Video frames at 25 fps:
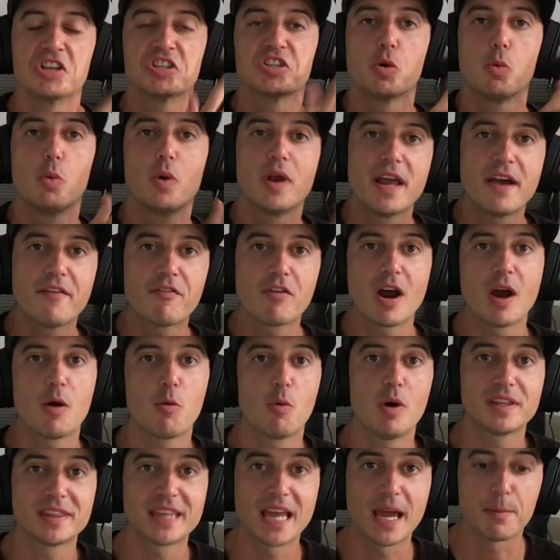So whenever I
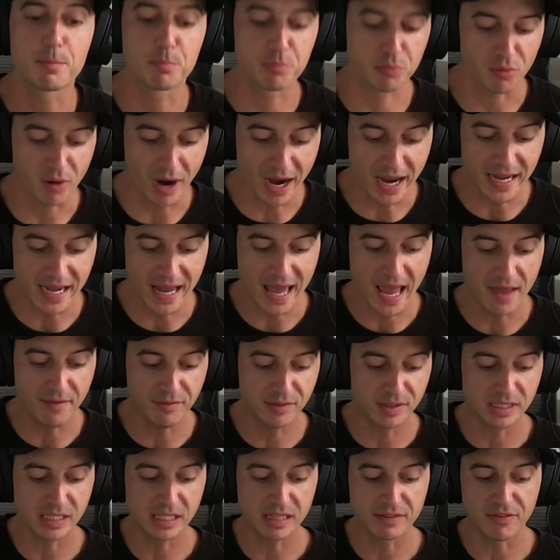want that bright
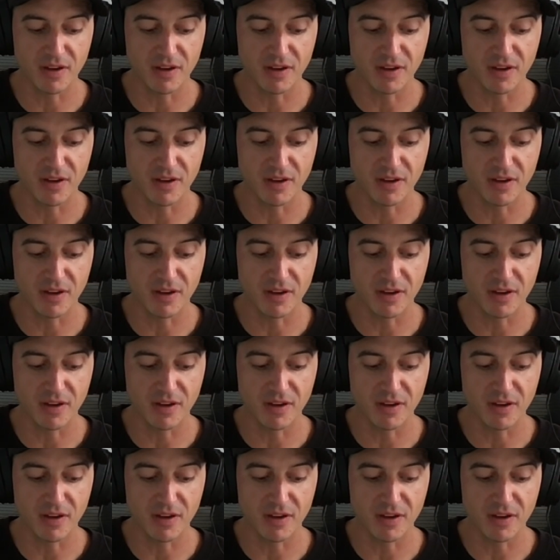heavenly